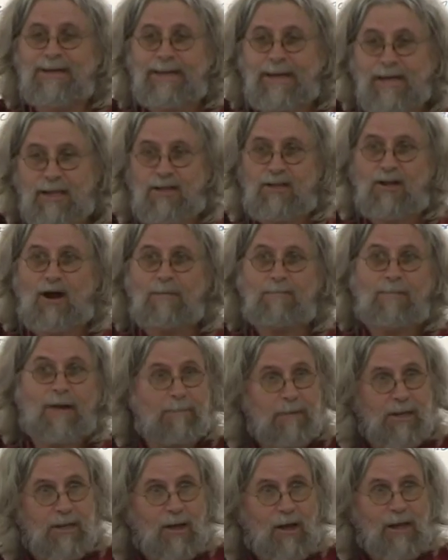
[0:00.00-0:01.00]
Next time
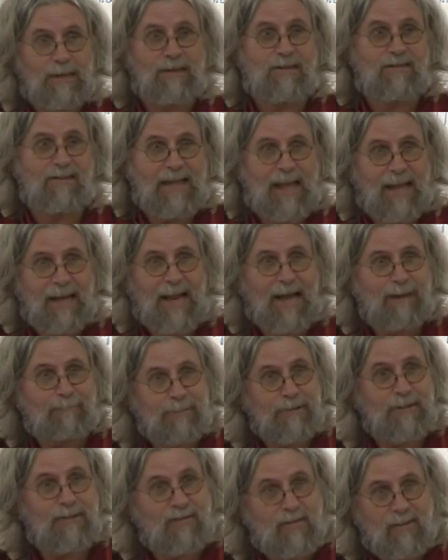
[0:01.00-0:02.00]
maybe you'd like to stand
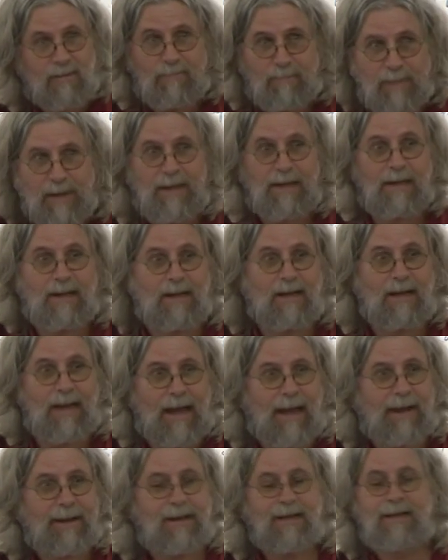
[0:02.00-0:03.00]
up and speak a little
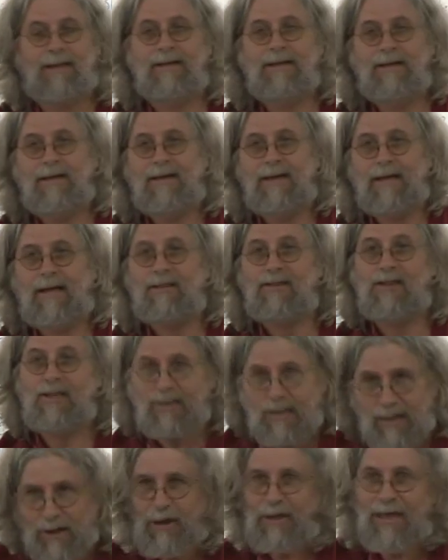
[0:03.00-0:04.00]
louder. And she
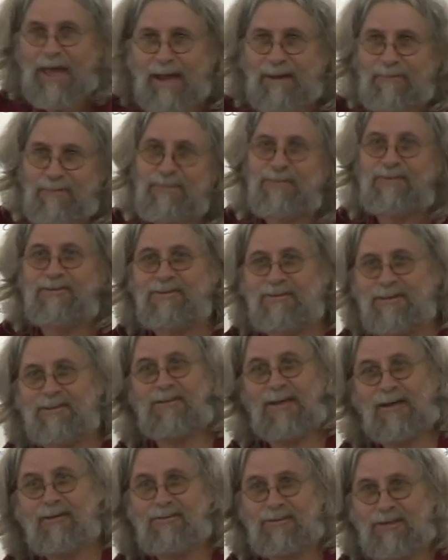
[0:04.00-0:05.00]
said, okay, it was good.
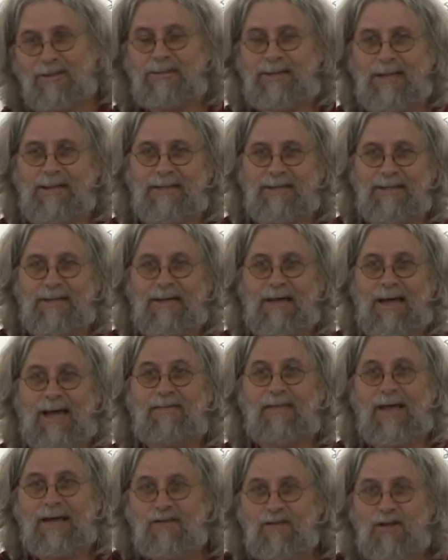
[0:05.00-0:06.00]
So she did it.
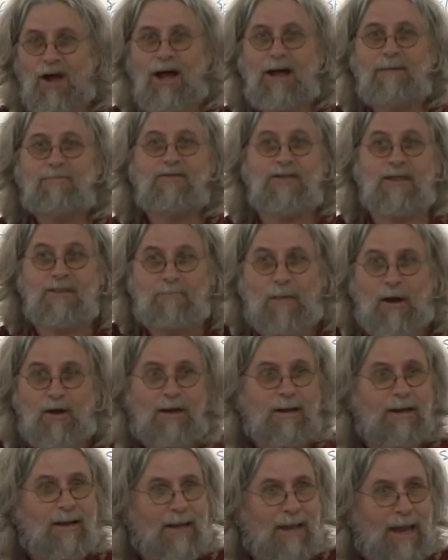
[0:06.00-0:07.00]
And next time she
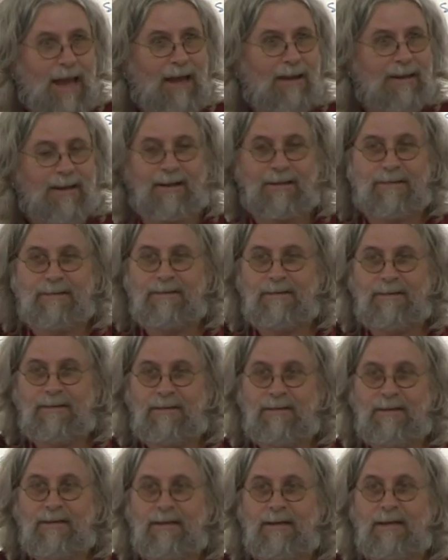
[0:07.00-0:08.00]
spoke a little louder.
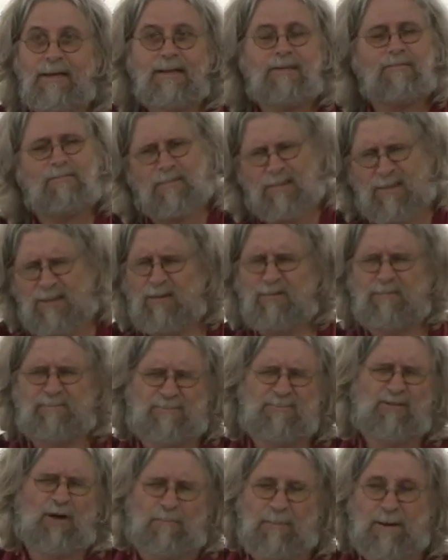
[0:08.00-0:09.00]
Still
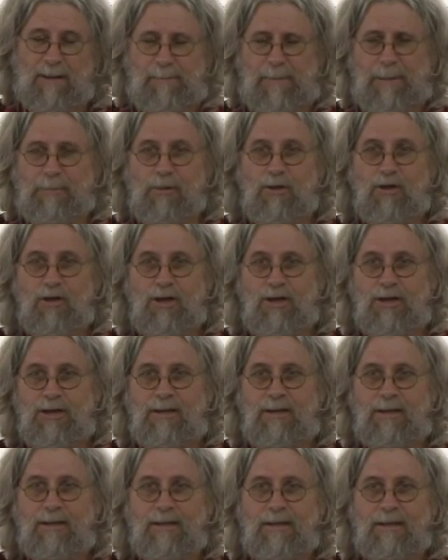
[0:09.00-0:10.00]
not many people heard.
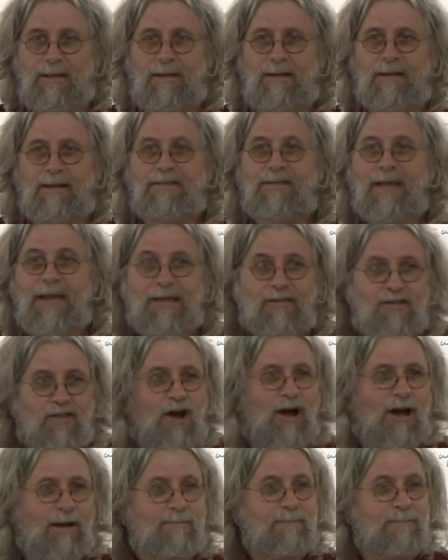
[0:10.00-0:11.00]
And the next
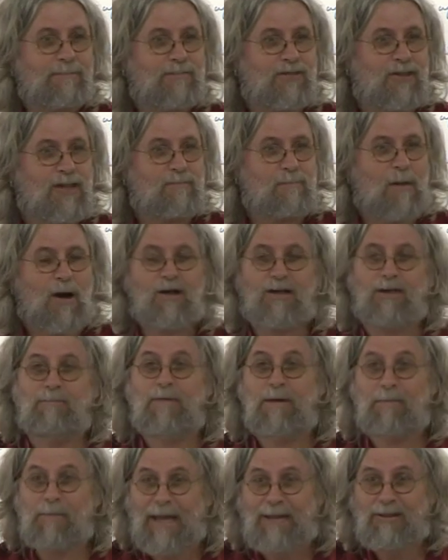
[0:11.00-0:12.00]
time she spoke,
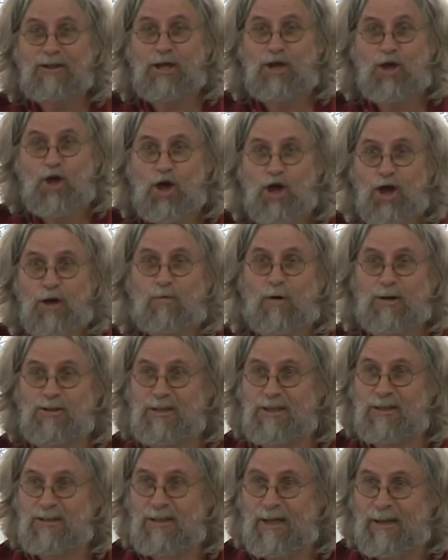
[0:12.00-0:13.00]
people actually heard what
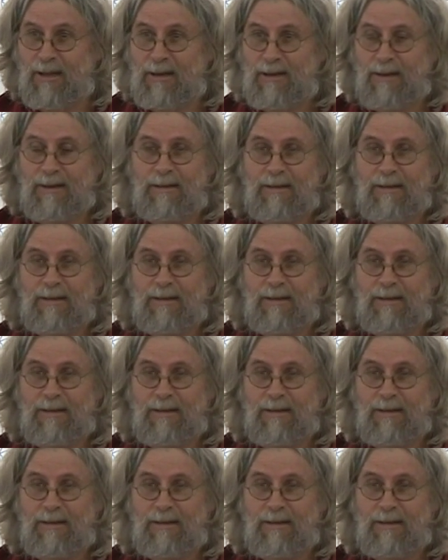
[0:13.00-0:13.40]
she said.